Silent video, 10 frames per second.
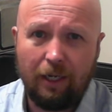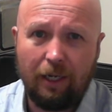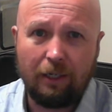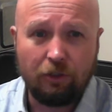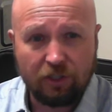
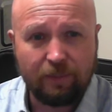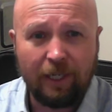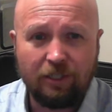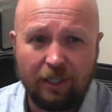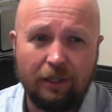in your
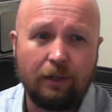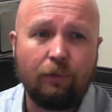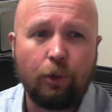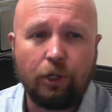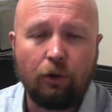speech, and
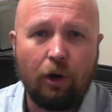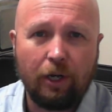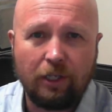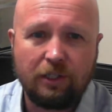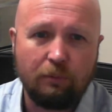therefore your
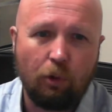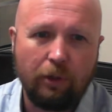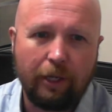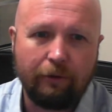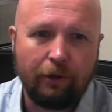audience is more
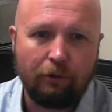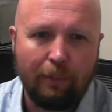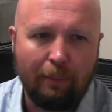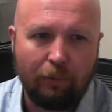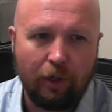likely to
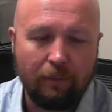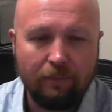remember it.